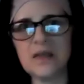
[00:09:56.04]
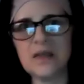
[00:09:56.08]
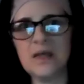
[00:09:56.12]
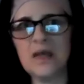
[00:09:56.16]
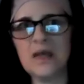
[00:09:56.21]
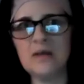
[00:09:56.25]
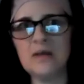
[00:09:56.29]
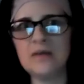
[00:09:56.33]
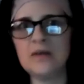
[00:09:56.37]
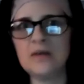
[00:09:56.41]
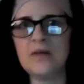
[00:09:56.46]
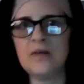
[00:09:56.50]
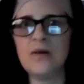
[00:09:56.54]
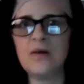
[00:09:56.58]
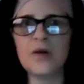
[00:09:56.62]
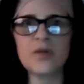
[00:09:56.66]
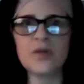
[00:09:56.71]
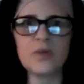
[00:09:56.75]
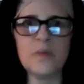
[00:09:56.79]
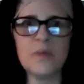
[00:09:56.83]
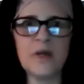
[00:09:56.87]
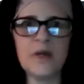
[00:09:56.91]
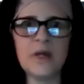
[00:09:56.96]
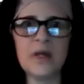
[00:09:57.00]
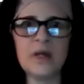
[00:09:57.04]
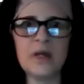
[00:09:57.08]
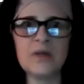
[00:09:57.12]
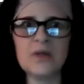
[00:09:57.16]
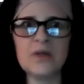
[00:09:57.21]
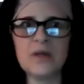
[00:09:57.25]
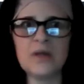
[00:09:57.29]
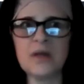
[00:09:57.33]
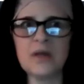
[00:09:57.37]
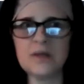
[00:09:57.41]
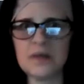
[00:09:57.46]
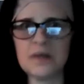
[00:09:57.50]
anti-nausea
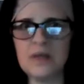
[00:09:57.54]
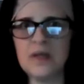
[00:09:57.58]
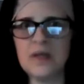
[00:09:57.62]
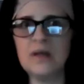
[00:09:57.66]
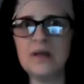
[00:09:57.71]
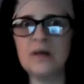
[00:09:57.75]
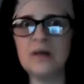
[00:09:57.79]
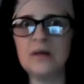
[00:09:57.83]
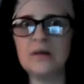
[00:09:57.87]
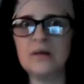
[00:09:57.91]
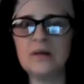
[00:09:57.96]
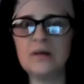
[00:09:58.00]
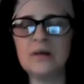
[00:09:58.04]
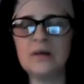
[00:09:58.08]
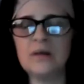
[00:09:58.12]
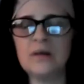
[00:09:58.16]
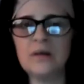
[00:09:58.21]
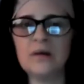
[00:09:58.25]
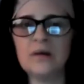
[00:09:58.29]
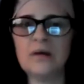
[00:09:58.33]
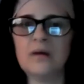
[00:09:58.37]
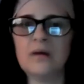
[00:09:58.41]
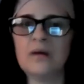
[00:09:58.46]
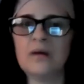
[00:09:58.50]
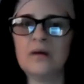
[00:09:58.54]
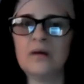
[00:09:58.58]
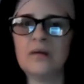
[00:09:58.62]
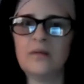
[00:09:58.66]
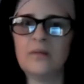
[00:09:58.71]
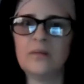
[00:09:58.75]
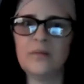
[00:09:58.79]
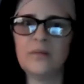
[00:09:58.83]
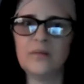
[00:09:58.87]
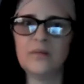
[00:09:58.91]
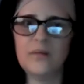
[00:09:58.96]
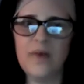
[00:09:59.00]
medication as needed
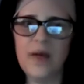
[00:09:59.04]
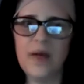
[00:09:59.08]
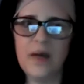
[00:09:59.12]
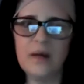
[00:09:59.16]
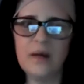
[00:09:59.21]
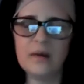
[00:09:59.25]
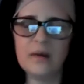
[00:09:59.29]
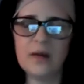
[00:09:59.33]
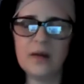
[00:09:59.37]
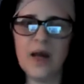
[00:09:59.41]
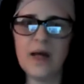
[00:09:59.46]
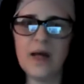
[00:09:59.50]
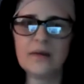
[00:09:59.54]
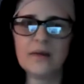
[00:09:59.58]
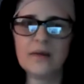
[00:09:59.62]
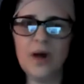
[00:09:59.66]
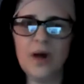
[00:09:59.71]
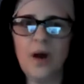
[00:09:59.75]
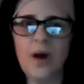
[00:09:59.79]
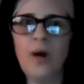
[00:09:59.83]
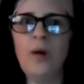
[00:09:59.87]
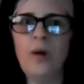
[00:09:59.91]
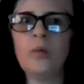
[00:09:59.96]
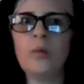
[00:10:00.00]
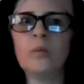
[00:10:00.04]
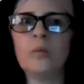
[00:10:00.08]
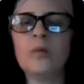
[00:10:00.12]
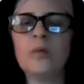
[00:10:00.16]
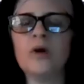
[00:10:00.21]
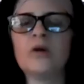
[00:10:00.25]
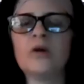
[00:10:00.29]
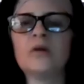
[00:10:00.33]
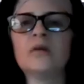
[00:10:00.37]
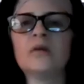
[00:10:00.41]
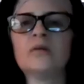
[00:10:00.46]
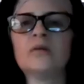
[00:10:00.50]
at home
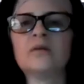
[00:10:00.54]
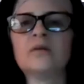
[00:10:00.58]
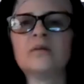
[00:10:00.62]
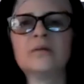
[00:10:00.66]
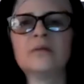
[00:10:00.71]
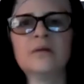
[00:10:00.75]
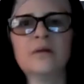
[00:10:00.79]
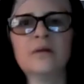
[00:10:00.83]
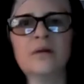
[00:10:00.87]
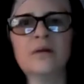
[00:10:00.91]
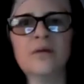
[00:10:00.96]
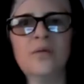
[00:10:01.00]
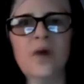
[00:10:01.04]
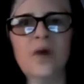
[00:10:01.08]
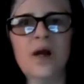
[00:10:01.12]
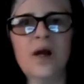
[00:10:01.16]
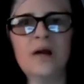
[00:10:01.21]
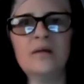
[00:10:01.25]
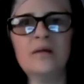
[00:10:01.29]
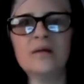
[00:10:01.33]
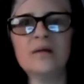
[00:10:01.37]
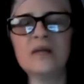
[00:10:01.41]
while